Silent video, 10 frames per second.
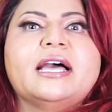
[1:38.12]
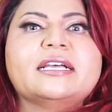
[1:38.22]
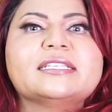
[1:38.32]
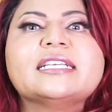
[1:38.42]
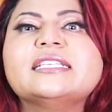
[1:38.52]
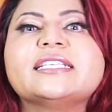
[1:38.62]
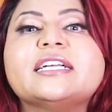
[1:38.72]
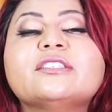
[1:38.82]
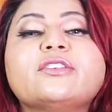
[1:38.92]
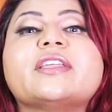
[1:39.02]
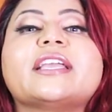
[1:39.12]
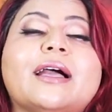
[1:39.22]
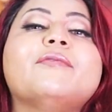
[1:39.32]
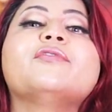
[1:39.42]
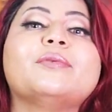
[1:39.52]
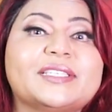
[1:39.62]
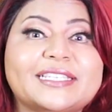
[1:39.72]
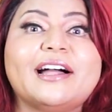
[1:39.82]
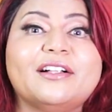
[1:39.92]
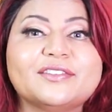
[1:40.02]
skin cells. So they come from
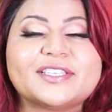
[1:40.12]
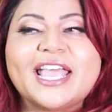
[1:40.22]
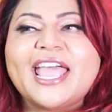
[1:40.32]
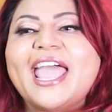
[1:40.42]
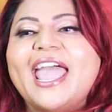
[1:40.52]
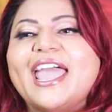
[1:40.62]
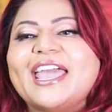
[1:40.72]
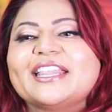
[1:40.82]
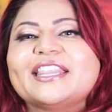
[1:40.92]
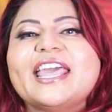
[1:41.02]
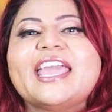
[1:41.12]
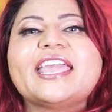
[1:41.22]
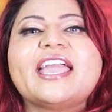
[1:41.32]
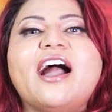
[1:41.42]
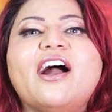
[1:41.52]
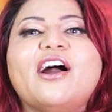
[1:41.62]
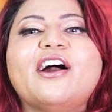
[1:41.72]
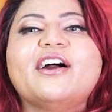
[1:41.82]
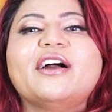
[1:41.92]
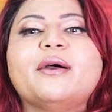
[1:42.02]
cells, and they
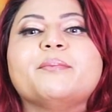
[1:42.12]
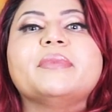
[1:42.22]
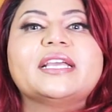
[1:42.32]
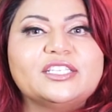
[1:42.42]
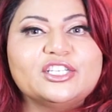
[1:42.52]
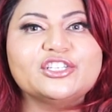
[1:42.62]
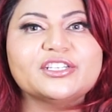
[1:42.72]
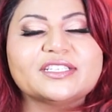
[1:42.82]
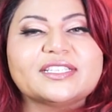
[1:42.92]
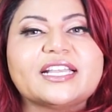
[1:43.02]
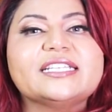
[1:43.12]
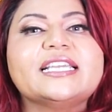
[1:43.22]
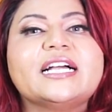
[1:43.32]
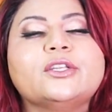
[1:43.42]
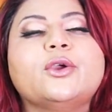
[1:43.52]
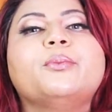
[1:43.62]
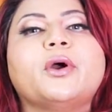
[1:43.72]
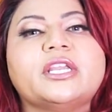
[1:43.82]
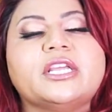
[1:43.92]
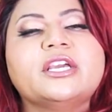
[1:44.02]
are messengers that tell your
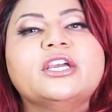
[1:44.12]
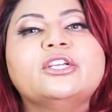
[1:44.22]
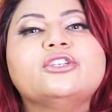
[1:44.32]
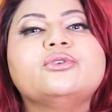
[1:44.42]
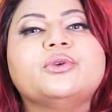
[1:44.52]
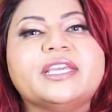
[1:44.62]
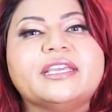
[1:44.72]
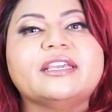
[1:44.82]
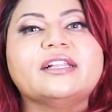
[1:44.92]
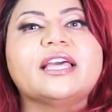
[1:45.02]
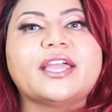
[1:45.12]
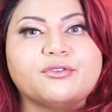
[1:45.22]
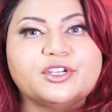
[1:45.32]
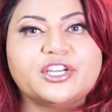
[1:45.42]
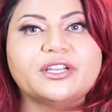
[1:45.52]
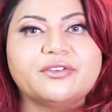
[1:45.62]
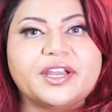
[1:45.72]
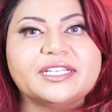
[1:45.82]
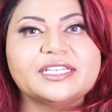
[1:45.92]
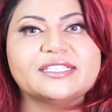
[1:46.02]
body to heal and
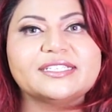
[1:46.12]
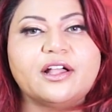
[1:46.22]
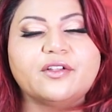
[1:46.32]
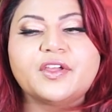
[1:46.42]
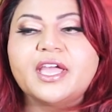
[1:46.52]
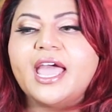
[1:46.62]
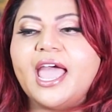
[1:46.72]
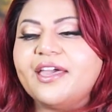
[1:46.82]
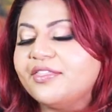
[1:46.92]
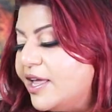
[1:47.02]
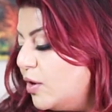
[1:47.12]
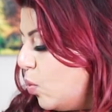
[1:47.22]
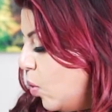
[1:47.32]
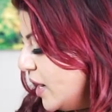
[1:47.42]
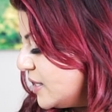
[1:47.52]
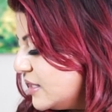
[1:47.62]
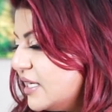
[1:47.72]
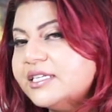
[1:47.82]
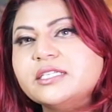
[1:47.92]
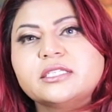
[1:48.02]
regenerate itself. And then what
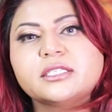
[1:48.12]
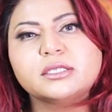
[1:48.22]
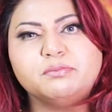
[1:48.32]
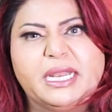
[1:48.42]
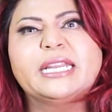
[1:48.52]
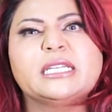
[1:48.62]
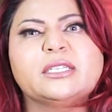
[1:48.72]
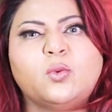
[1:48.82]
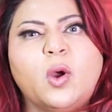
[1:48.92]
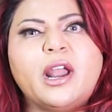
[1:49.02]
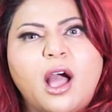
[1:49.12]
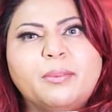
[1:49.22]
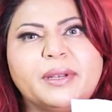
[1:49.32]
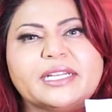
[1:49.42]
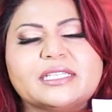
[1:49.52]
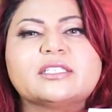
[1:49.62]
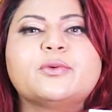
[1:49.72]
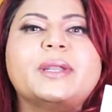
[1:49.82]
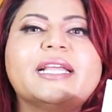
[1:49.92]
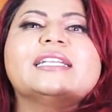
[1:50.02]
is platelets? What are platelets?
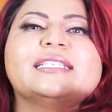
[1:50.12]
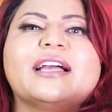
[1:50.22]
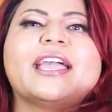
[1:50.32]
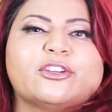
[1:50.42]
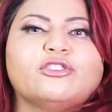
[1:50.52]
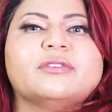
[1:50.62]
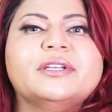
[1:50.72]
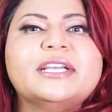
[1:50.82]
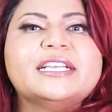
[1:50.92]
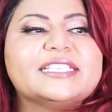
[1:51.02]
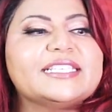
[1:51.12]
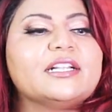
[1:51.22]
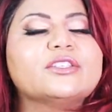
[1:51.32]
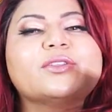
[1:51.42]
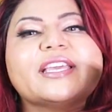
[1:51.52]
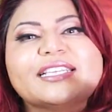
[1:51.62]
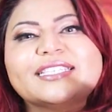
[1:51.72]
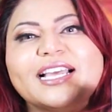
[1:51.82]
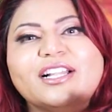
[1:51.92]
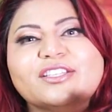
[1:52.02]
So platelets are actual cells. So they're
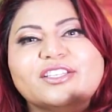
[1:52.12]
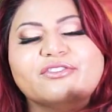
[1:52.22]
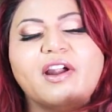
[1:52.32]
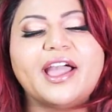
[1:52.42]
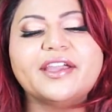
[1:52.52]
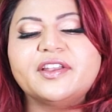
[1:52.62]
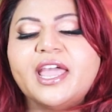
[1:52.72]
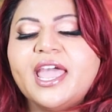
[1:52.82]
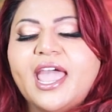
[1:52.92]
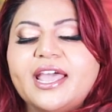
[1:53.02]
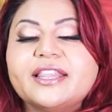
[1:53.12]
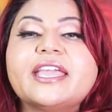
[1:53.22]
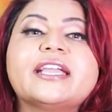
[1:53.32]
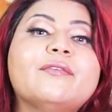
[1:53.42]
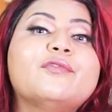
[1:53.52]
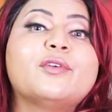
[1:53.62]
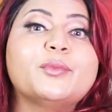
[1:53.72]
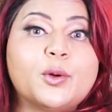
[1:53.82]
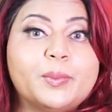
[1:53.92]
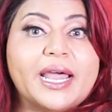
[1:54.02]
cell derived, and they come
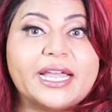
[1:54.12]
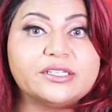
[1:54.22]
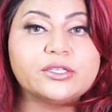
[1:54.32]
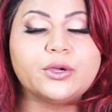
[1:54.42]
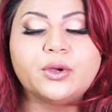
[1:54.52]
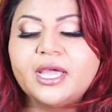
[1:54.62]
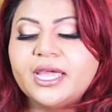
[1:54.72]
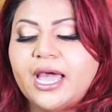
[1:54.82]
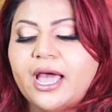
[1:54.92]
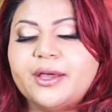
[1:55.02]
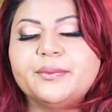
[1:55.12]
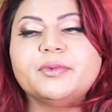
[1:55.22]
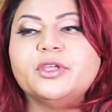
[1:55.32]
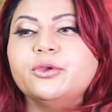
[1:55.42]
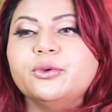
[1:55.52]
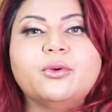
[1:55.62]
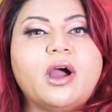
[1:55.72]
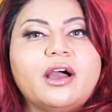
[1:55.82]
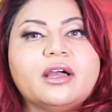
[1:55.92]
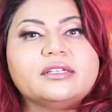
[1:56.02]
from your blood. So you
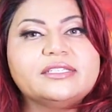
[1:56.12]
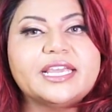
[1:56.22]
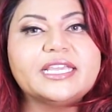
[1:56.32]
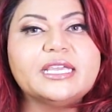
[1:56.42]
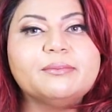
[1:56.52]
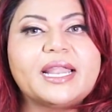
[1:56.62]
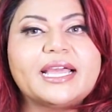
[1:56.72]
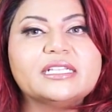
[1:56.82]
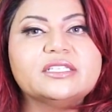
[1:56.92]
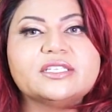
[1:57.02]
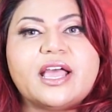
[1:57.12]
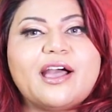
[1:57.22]
are taking bloods